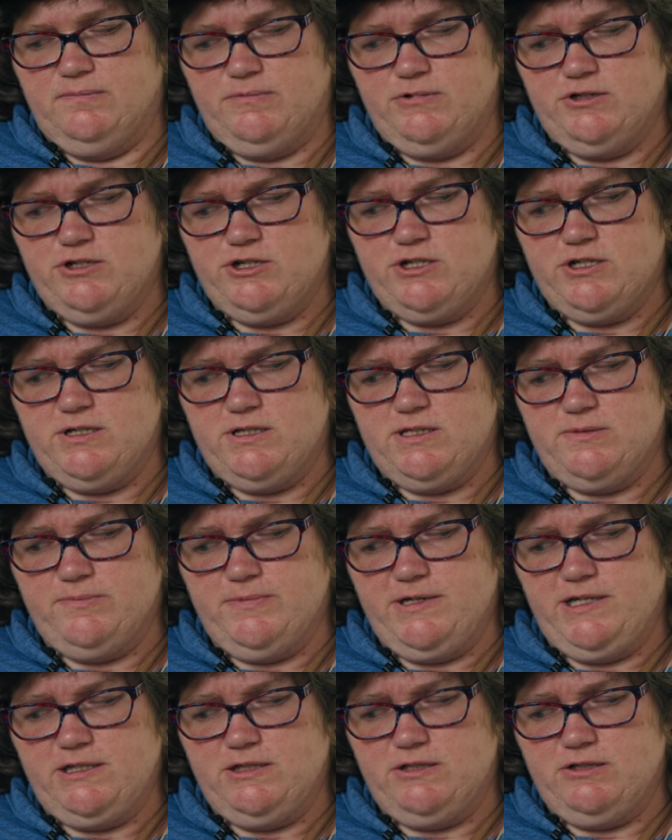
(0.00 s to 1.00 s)
pushes
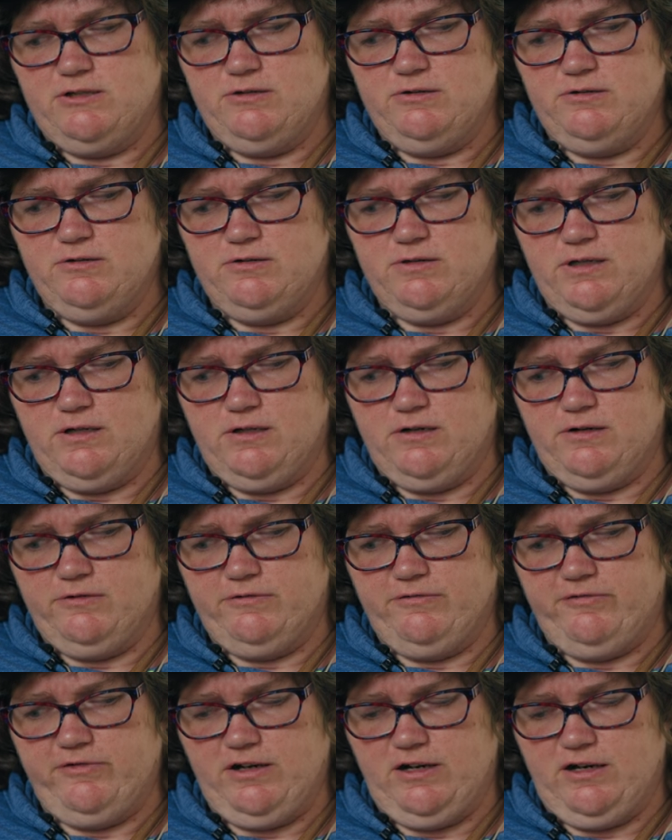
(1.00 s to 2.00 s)
me too darn
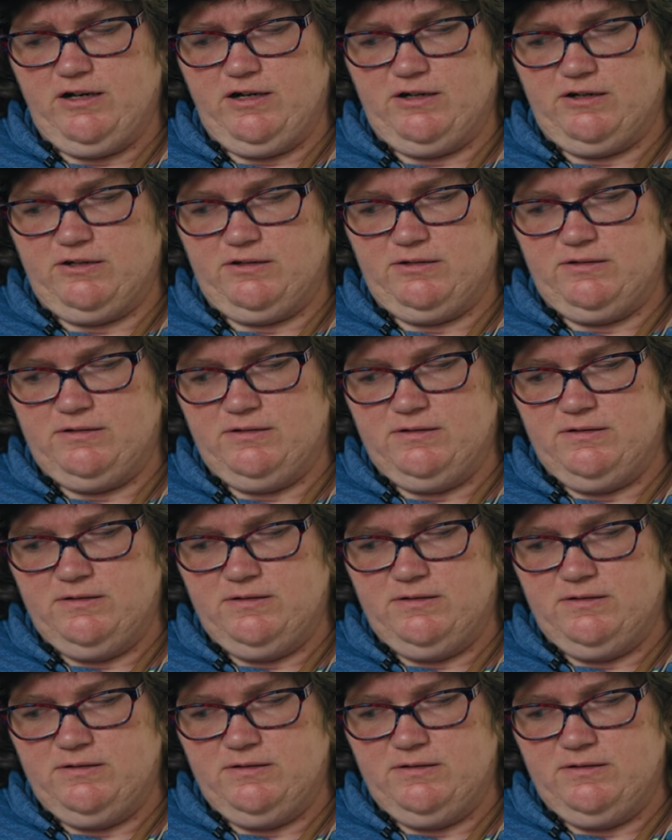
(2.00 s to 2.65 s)
far.